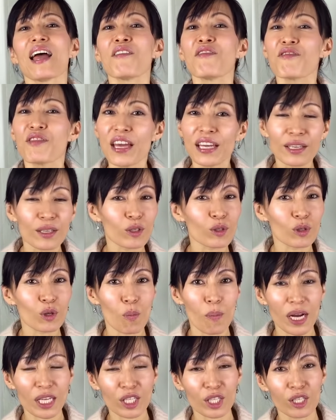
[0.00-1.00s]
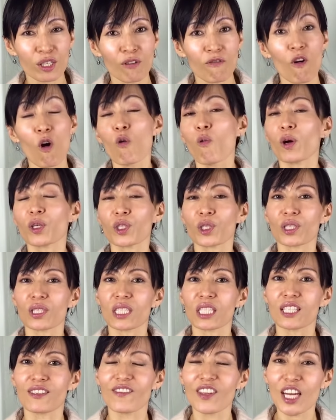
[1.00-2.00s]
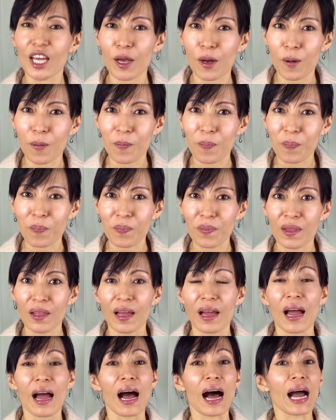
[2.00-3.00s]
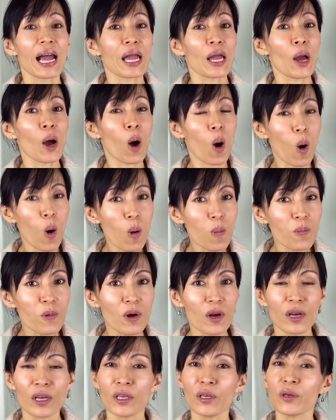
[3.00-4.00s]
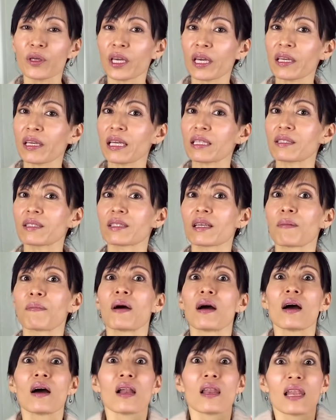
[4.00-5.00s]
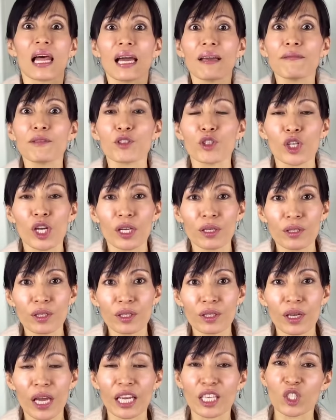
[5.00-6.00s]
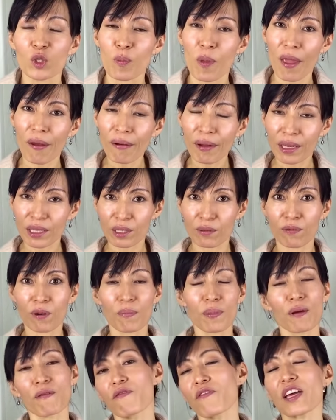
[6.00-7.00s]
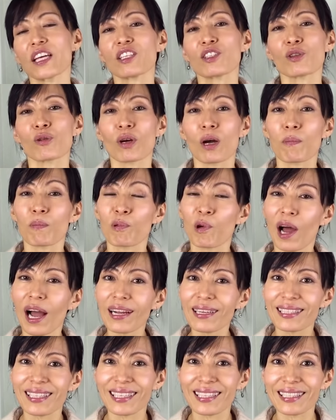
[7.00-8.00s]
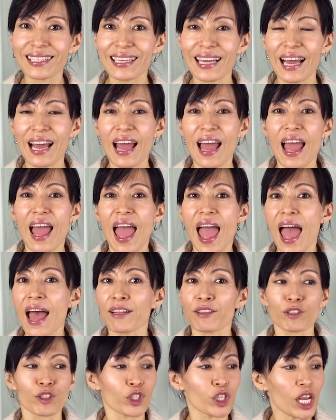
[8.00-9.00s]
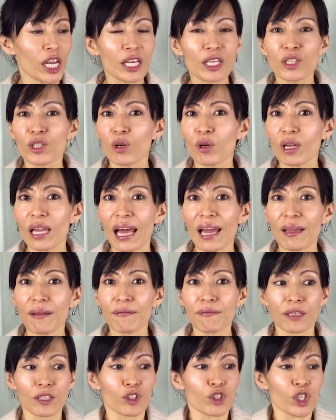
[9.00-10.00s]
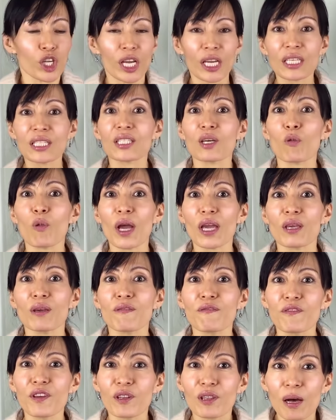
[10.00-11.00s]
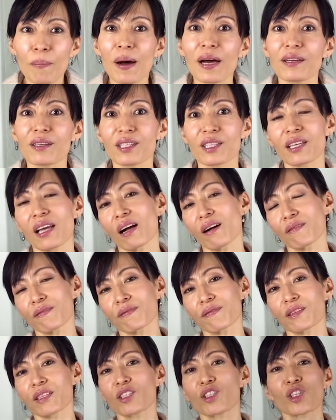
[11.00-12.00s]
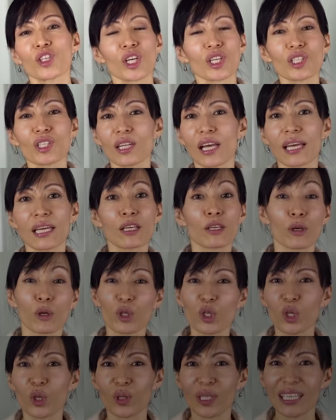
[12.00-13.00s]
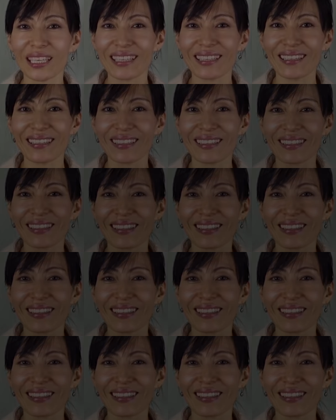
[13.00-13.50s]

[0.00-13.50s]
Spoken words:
And thank you so much for watching this video. I hope you can get some life-changing experience from the face yoga practice and change your life and change the way you feel about yourself, just like Yoshiko did.